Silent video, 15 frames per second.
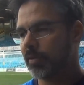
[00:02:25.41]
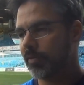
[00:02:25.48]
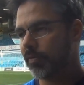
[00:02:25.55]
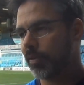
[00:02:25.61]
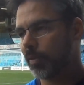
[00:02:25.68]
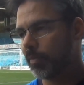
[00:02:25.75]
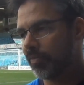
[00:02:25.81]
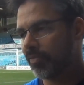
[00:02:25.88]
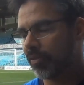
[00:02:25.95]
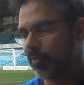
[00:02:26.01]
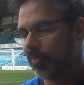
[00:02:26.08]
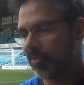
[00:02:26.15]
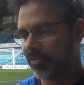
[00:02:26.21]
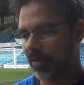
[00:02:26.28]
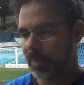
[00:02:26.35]

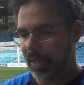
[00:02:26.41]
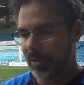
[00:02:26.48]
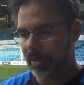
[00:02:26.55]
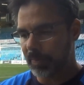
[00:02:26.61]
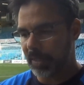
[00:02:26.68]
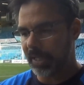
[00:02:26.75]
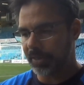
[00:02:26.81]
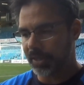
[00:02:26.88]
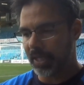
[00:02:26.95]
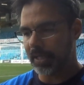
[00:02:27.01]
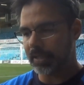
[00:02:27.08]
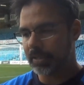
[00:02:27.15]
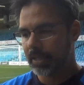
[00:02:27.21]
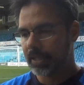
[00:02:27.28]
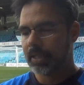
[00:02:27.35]
From Aaron, but at the
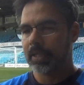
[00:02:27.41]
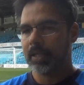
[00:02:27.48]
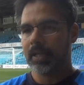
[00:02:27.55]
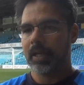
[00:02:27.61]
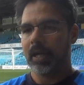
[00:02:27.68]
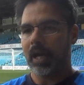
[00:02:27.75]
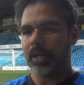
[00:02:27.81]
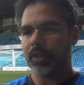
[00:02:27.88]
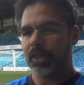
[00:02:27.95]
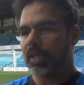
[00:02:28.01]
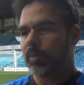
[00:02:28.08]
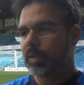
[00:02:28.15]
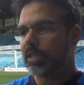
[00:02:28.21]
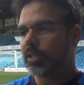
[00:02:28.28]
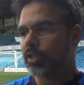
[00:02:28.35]
end I
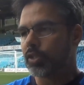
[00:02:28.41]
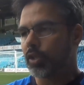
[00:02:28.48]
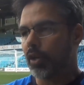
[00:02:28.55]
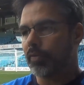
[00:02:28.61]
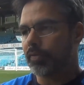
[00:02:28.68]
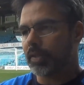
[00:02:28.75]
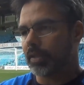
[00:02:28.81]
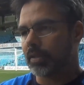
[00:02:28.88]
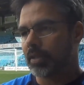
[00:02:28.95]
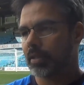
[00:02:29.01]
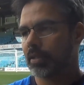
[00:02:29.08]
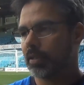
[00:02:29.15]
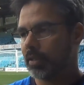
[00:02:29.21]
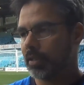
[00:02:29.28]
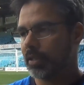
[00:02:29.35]
think we deserved it
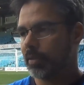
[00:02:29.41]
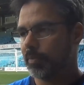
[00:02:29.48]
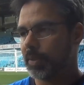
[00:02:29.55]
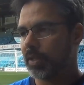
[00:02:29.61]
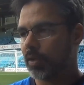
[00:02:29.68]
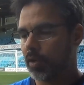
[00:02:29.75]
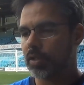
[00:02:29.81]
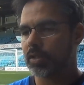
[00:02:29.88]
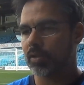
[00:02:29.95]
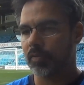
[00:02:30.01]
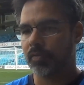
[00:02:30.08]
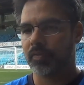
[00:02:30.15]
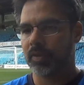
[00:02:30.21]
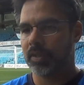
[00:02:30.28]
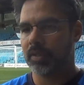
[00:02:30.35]
because
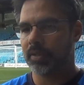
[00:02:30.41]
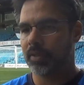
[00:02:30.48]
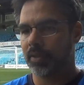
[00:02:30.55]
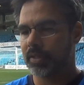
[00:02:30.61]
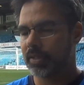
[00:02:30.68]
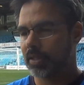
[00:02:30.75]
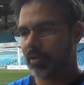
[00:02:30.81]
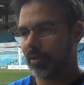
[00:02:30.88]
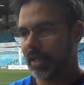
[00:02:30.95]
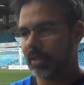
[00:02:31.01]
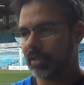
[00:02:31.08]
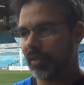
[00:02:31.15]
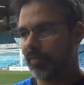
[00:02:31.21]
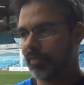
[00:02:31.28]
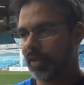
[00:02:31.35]
of this
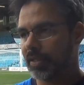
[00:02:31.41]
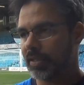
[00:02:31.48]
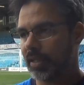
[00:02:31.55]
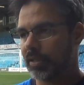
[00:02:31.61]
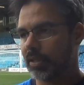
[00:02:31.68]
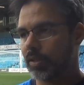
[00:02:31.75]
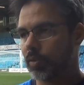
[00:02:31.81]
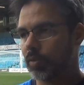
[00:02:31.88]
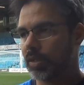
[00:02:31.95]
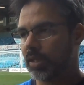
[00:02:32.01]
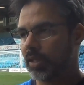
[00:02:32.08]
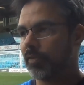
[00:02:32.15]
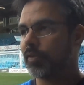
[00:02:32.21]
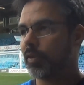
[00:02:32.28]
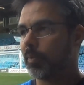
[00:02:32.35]
great defense attitude.
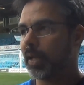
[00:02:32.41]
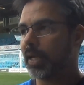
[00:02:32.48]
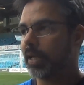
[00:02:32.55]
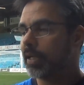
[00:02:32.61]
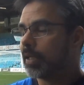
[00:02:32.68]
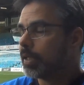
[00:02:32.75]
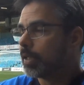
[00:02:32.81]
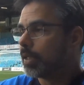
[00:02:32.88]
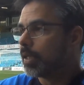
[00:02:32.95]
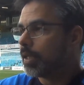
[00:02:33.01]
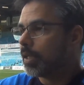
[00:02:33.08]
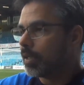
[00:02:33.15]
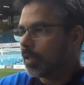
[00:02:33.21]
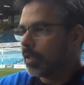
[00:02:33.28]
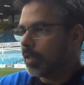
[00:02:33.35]
And if you play
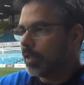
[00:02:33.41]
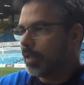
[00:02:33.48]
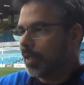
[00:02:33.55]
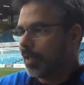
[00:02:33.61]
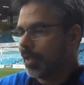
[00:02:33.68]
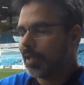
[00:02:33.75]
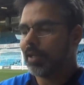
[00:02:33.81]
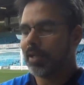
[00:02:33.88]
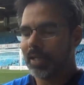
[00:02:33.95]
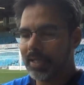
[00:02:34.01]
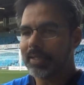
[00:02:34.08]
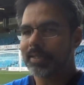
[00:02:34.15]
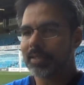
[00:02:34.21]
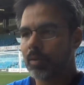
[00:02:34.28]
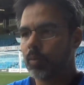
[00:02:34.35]

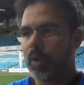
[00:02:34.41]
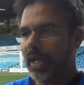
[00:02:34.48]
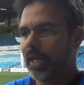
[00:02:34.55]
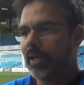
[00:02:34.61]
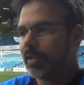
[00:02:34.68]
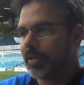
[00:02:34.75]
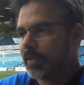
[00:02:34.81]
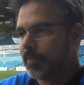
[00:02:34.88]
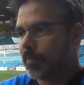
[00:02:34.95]
Leeds away